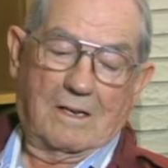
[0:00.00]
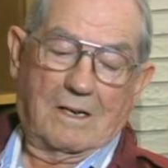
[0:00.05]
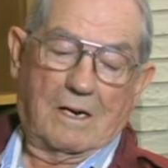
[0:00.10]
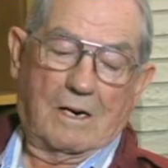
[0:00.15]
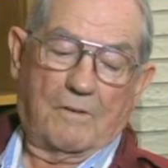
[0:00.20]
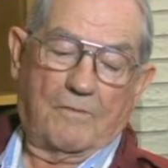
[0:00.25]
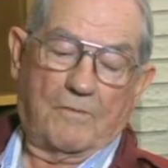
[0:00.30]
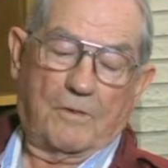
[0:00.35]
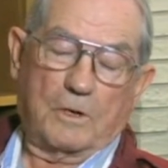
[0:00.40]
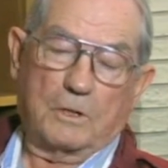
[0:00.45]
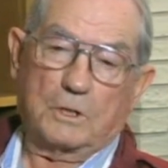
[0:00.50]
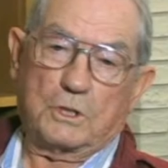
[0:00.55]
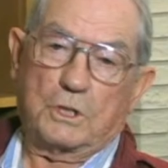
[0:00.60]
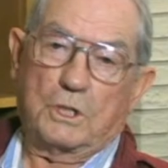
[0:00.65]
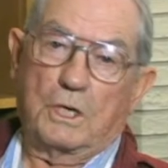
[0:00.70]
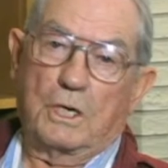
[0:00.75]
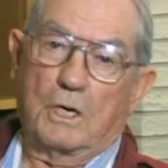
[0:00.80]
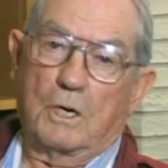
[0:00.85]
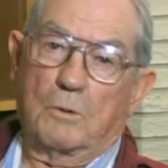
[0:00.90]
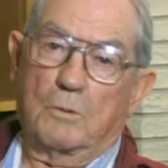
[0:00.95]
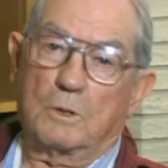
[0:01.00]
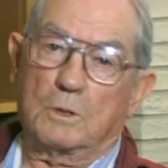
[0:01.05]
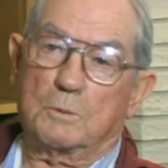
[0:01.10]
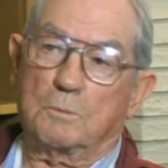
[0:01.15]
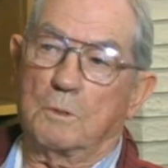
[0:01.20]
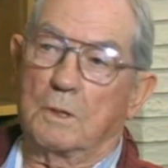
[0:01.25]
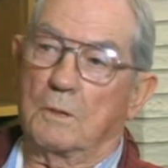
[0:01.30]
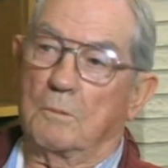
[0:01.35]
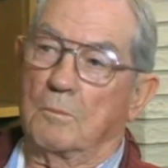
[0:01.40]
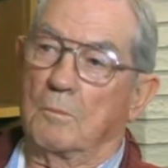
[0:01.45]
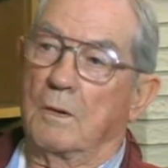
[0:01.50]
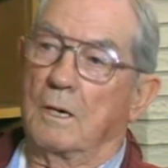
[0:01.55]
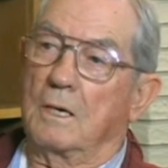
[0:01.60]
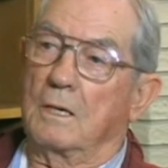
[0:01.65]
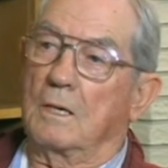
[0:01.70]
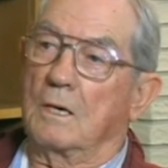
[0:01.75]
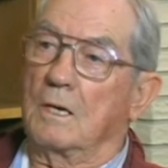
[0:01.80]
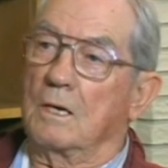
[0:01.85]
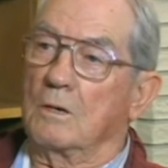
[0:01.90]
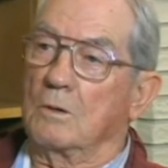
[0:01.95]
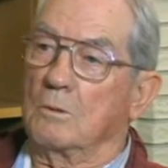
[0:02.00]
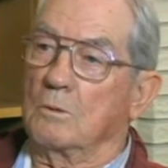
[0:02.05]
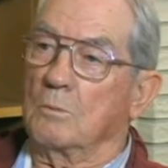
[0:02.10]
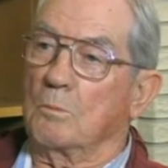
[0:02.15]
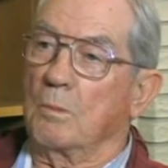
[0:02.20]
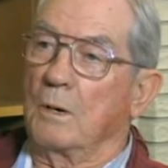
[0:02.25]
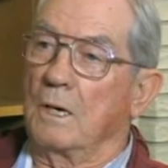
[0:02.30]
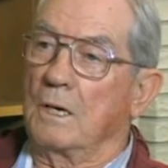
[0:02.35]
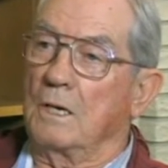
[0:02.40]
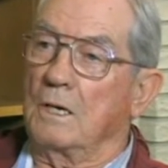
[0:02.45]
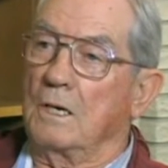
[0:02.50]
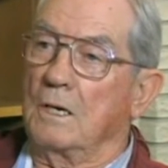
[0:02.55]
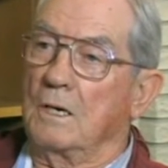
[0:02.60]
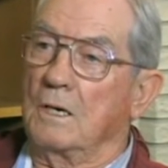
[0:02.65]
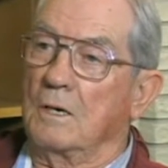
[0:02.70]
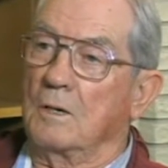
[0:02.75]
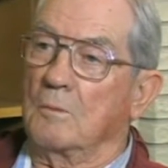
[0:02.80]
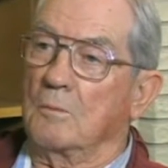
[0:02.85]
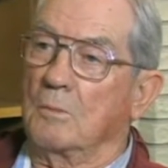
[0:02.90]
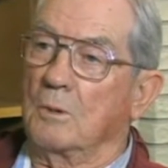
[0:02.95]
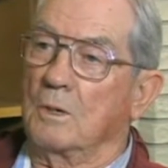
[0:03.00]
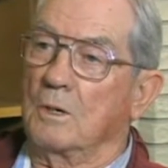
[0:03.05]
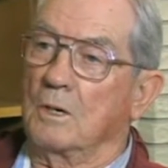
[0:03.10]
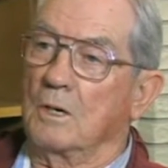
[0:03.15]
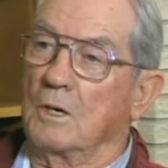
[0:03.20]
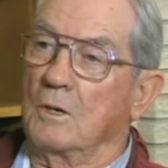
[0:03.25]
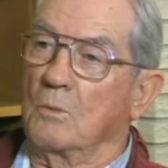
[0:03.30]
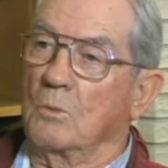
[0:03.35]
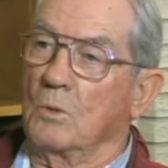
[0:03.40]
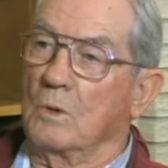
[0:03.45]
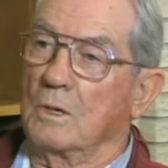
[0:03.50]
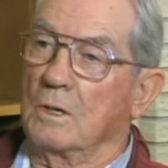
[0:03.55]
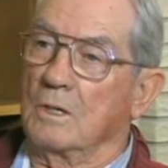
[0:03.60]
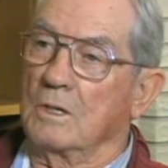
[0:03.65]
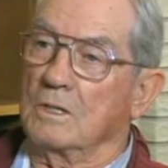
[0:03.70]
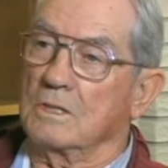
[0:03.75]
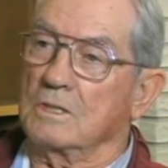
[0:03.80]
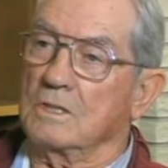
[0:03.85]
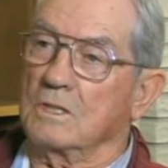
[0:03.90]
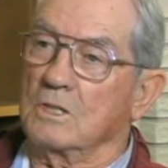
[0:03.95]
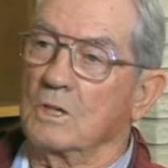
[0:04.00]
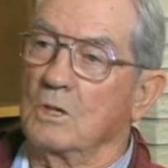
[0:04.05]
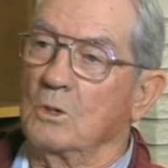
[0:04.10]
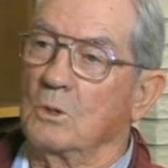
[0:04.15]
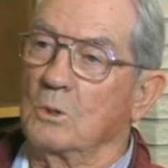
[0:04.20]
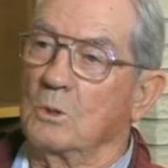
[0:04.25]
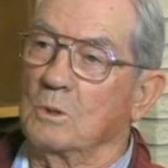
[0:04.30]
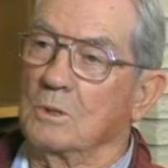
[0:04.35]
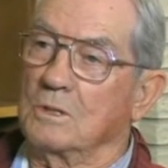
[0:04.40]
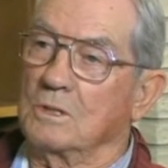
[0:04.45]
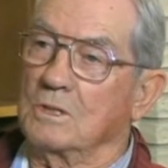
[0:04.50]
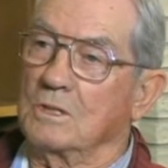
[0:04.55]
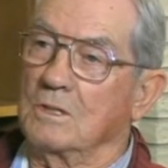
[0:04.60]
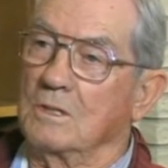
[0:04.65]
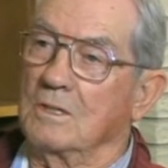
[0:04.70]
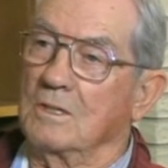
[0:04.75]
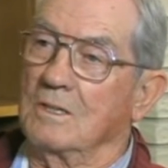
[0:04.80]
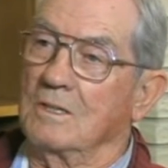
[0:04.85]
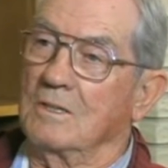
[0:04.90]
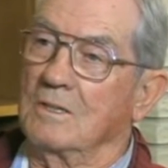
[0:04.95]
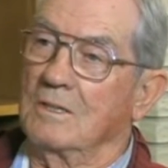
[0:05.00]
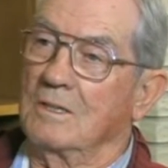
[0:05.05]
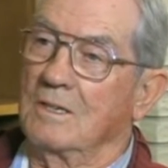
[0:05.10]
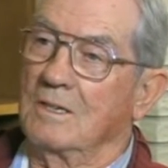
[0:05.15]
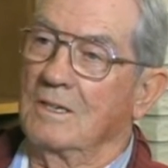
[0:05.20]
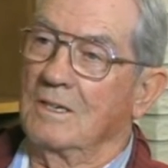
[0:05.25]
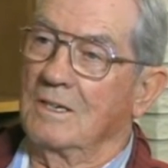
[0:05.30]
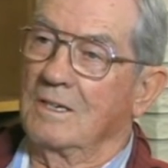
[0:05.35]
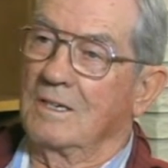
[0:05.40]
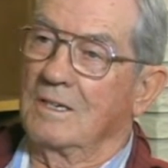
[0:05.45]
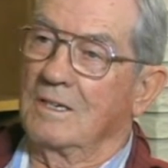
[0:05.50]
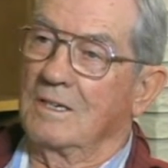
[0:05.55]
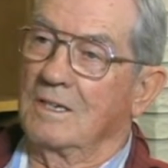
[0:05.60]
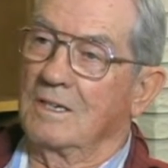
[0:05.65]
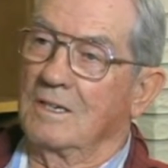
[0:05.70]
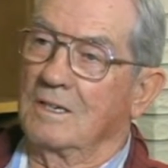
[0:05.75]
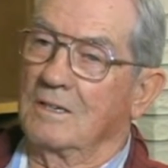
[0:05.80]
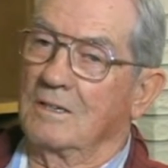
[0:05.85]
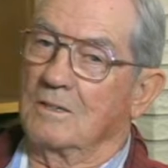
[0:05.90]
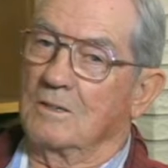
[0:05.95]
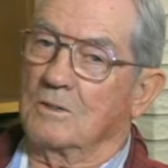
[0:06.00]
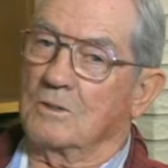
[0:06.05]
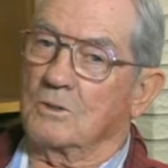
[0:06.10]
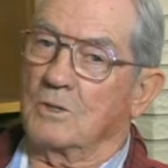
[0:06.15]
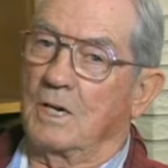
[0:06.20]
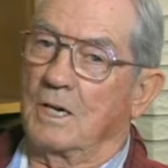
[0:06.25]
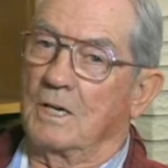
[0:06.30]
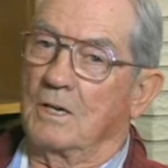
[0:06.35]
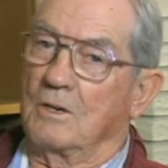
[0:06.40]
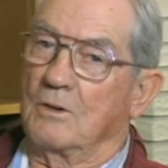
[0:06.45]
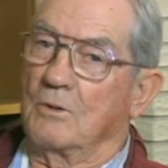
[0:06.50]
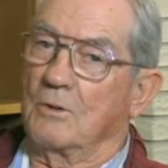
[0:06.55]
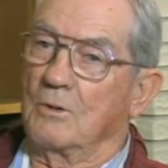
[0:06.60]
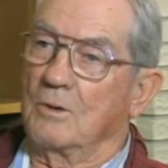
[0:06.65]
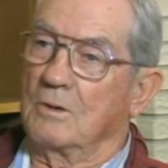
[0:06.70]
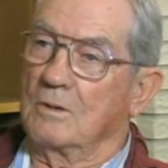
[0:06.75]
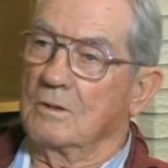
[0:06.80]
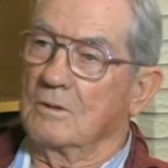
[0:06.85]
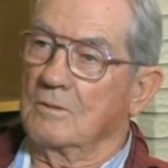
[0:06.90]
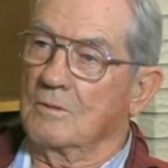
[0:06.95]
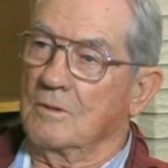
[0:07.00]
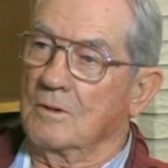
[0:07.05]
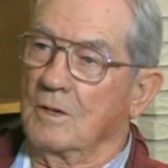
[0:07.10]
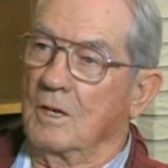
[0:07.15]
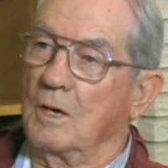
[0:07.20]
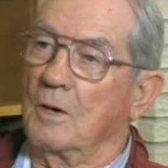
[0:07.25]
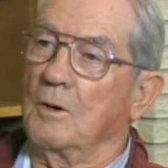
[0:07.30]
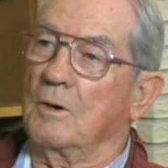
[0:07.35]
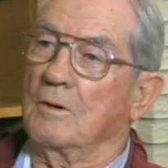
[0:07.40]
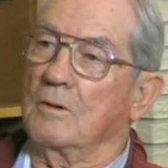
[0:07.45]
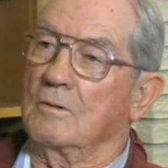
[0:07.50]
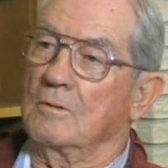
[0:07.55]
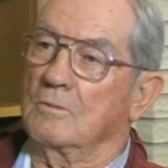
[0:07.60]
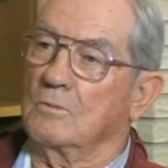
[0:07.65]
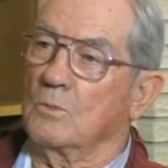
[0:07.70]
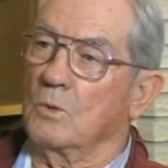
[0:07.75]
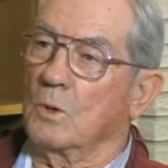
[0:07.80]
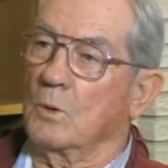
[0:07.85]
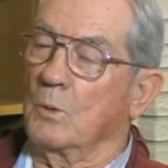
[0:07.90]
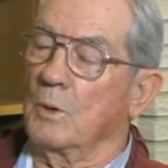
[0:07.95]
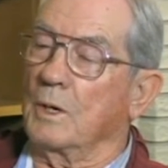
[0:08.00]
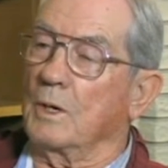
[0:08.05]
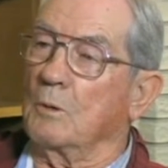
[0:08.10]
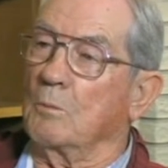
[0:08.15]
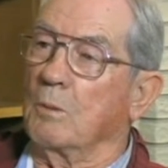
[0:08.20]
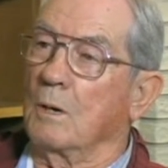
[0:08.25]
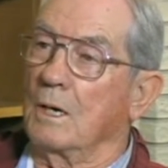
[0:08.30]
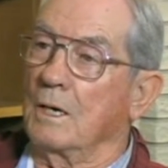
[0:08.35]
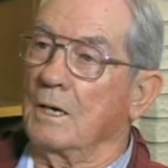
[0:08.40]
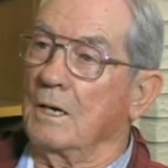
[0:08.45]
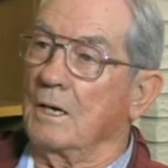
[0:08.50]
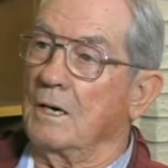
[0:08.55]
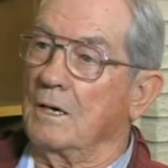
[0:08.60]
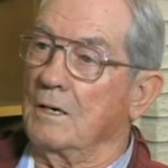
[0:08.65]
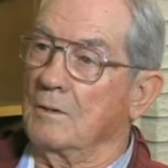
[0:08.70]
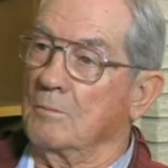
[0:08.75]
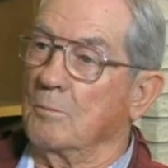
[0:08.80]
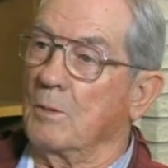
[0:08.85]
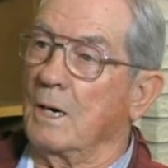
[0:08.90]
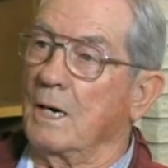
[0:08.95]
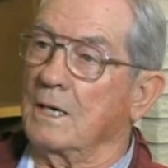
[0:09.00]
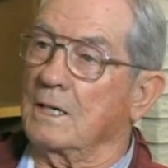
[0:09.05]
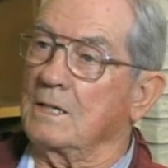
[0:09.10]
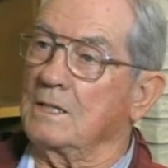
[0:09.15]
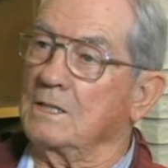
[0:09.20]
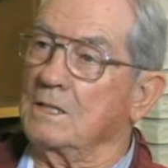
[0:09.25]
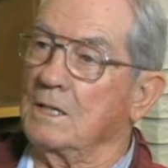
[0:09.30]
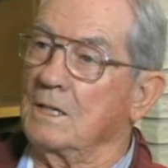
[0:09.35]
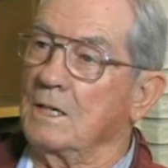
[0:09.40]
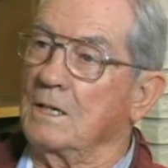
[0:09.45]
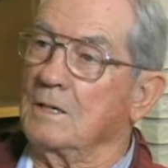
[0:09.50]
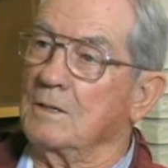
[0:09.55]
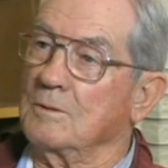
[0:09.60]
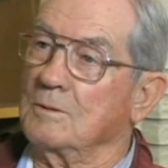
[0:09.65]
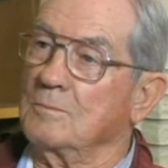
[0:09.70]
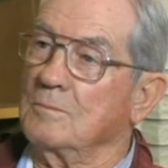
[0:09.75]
Our first year was spent mainly on painting and putting in windows and doors and trying to get it where we could play in it and practice in it.